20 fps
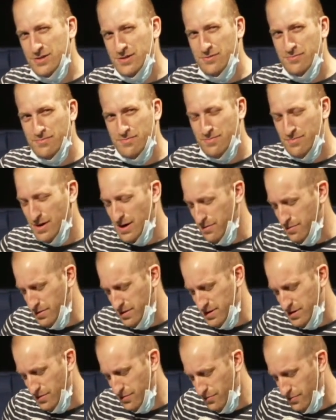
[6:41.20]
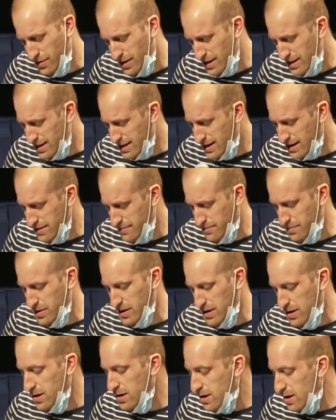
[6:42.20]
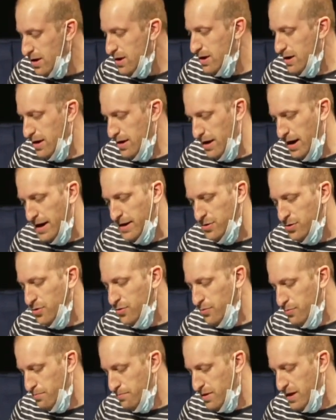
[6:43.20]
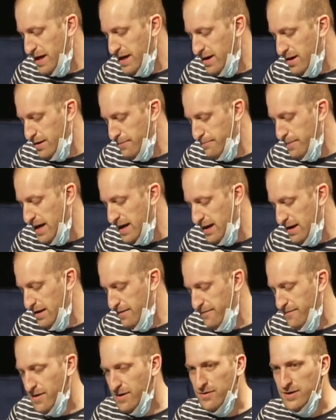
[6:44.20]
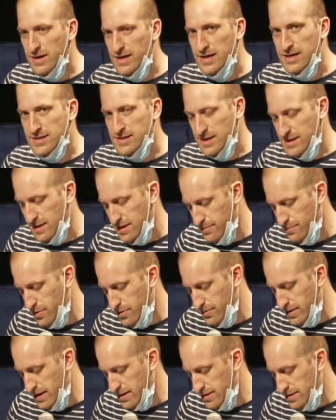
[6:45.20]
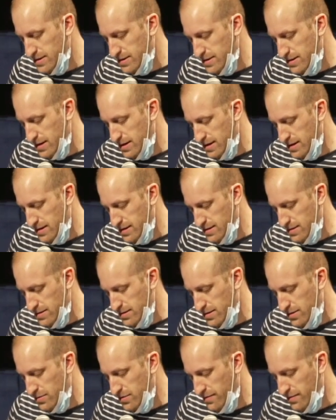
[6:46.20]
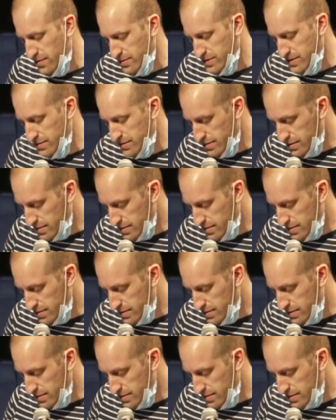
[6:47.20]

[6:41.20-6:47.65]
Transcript: you probably don't want that, but I do plan on making it very easy to implement and universal.